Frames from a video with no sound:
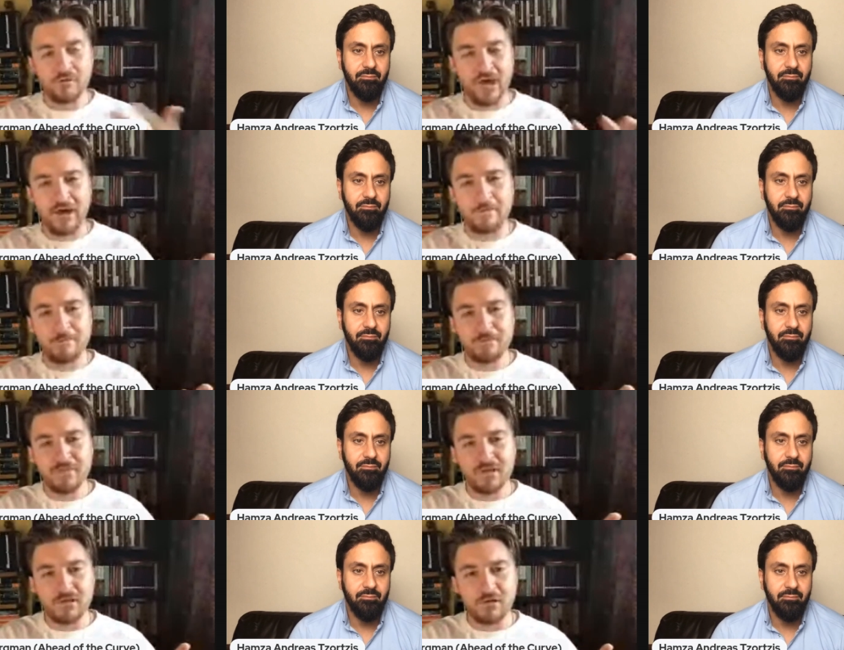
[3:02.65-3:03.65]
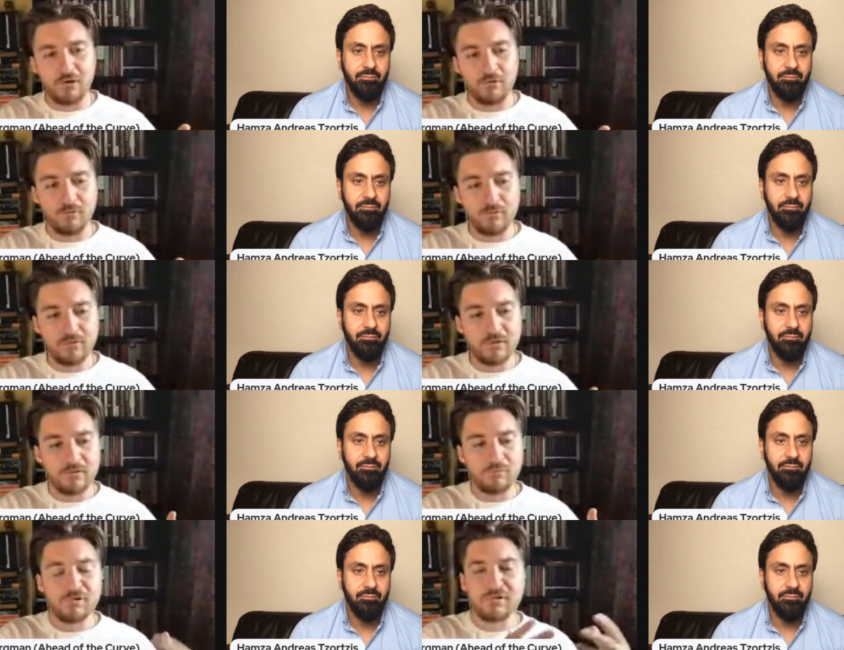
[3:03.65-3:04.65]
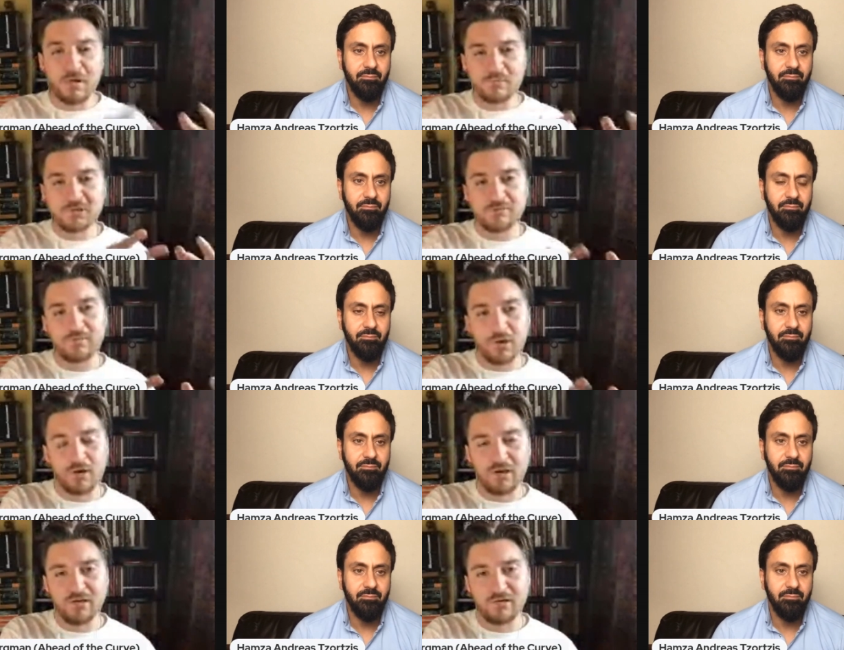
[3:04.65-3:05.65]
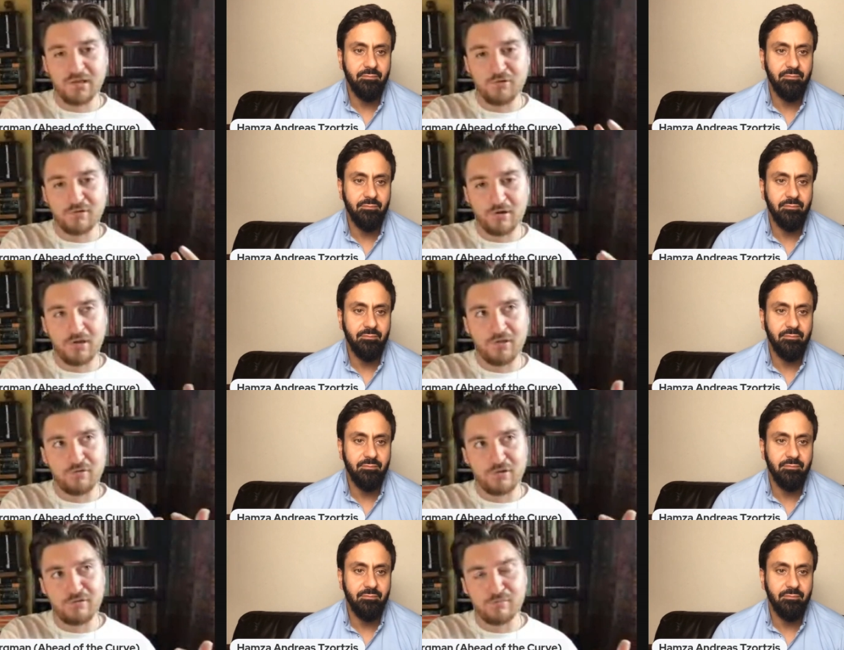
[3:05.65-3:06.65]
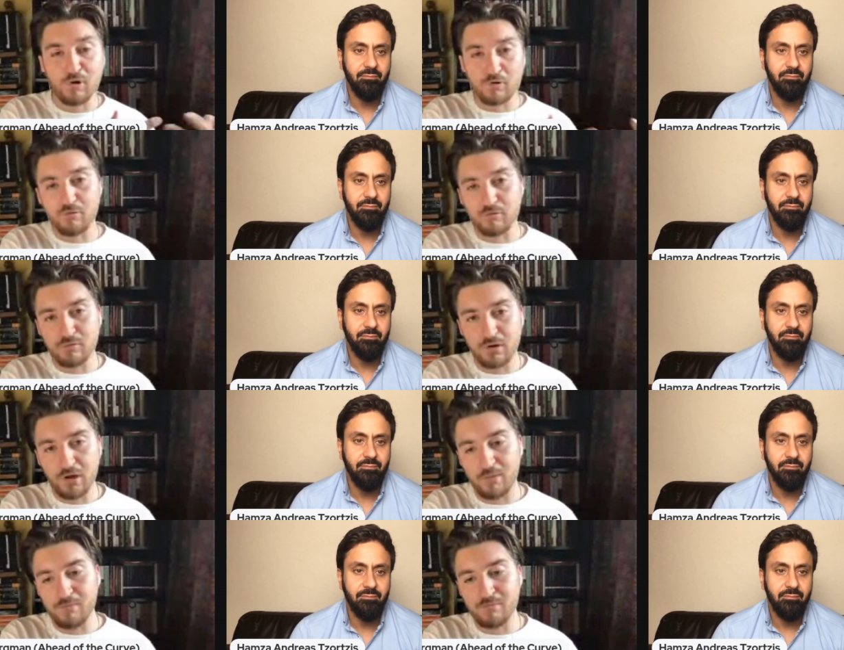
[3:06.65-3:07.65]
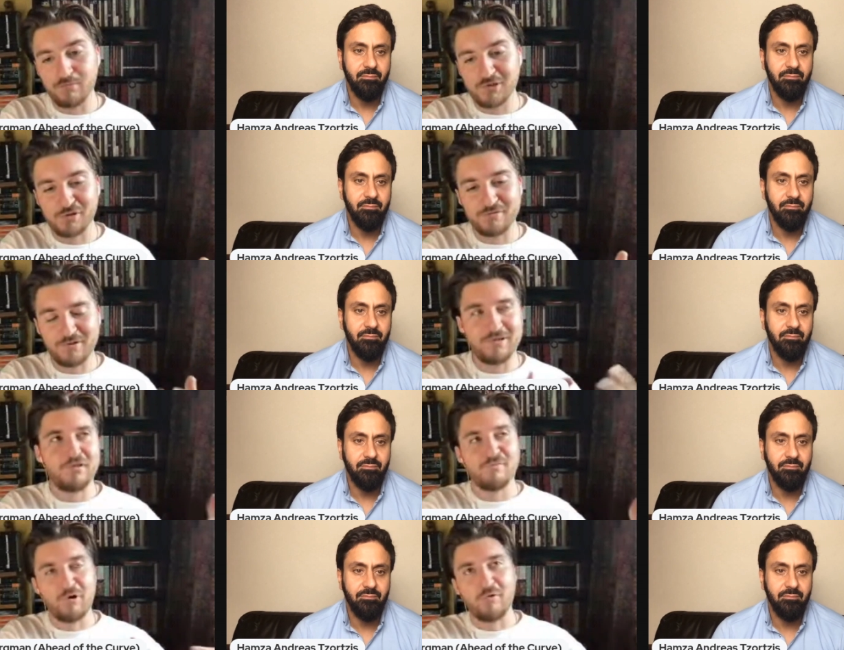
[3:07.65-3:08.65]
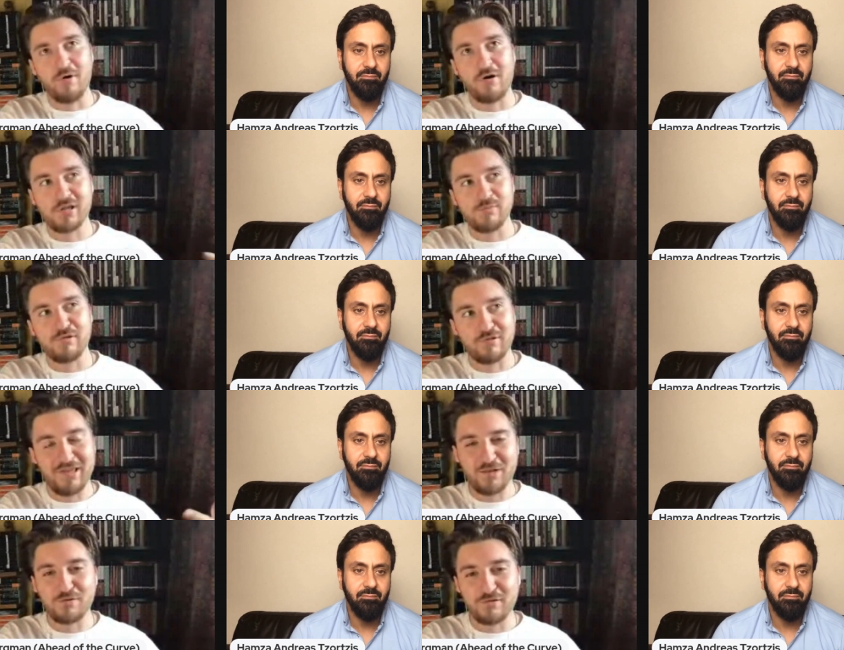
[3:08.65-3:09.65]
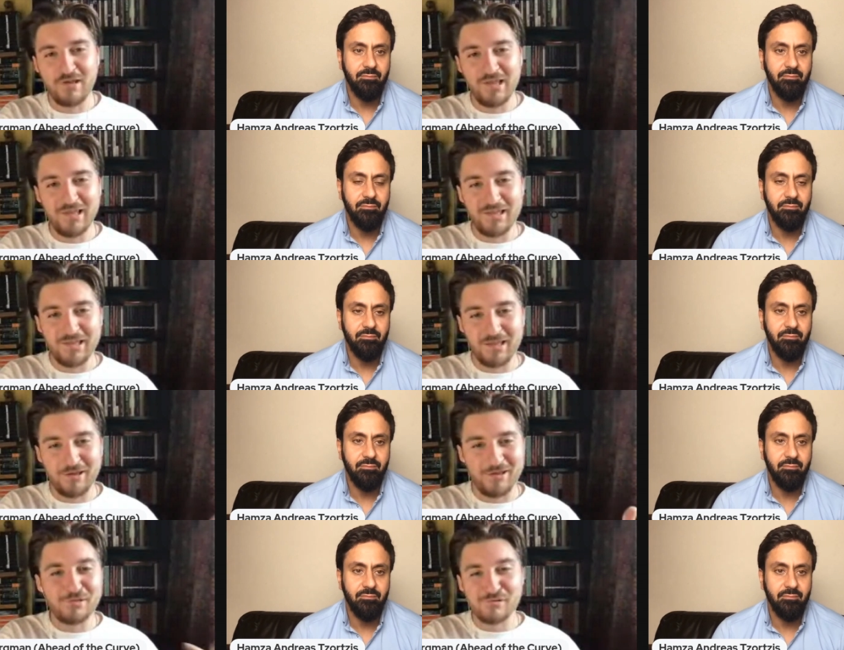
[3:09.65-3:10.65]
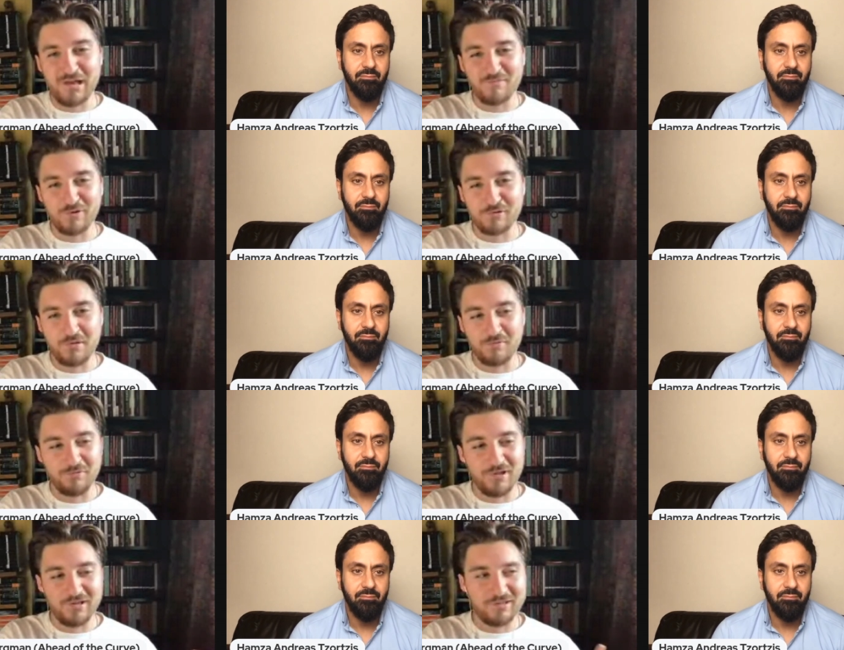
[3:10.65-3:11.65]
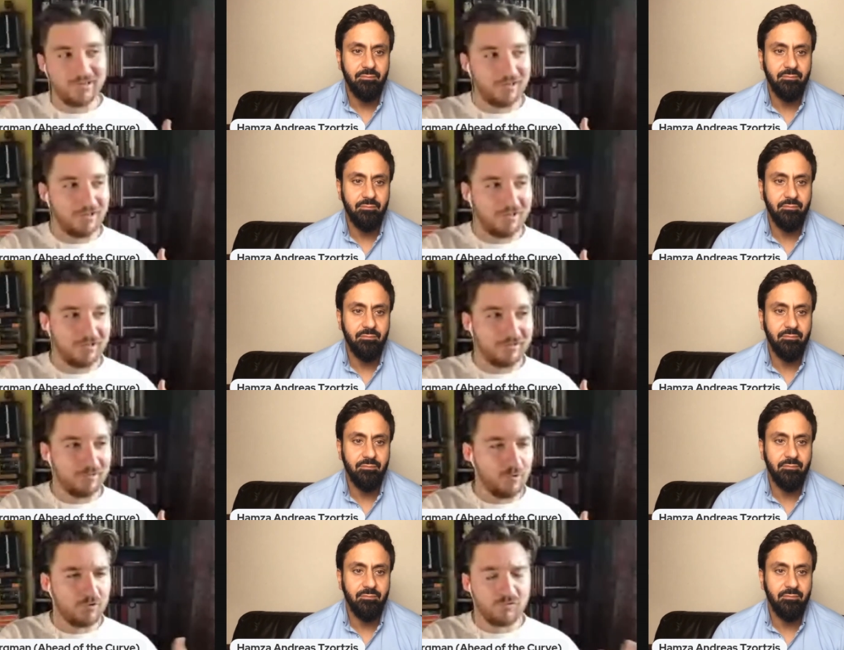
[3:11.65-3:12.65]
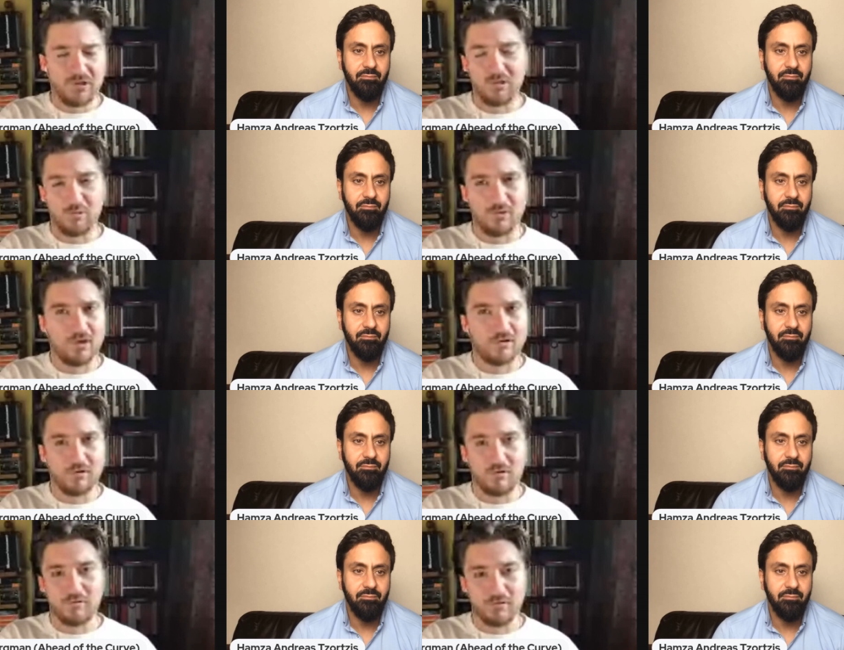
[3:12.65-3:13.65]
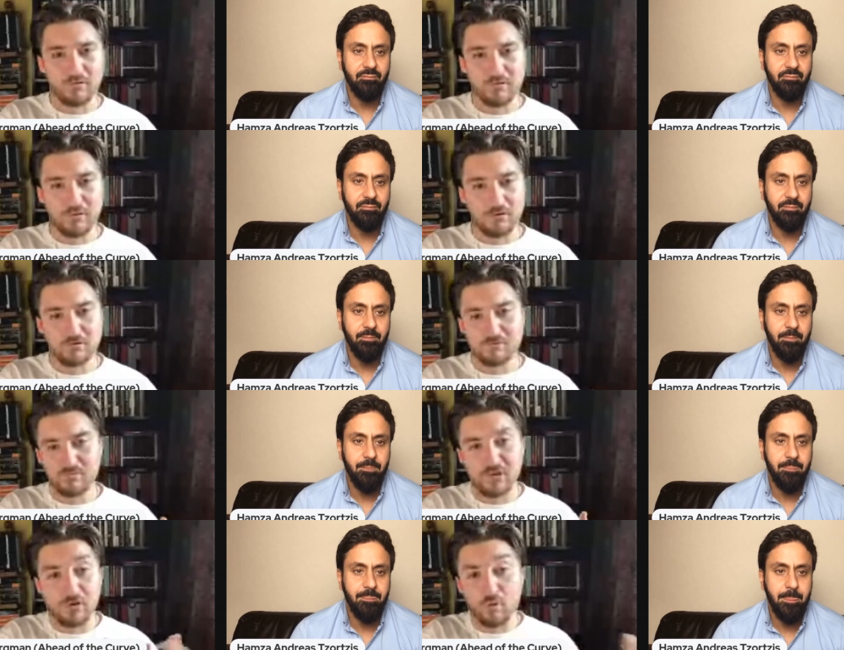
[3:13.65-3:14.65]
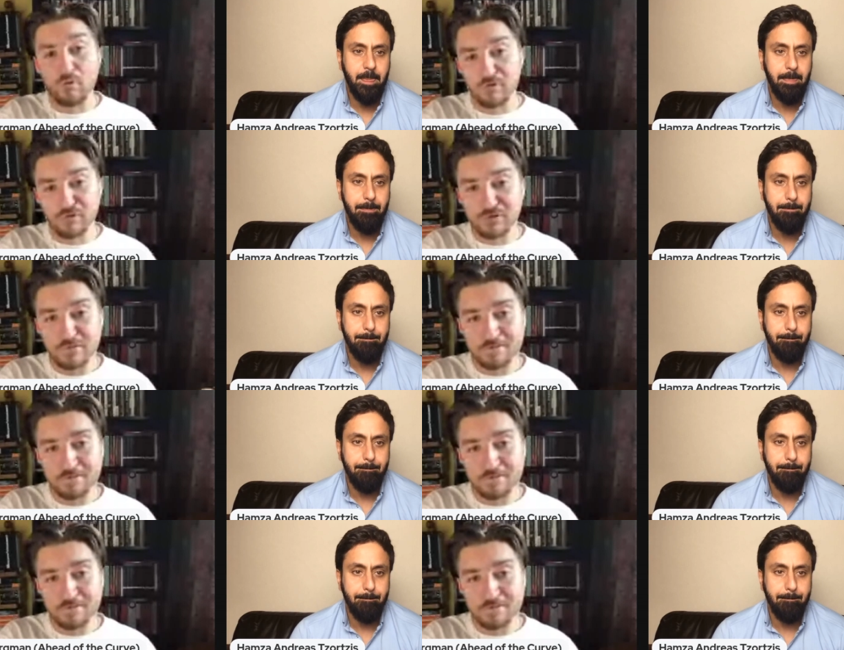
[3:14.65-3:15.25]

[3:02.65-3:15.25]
Speaker 1: that, you know, the presumption behind his moral his moral arguments against Islam, for example, like not agreeing with, I don't know, the laws,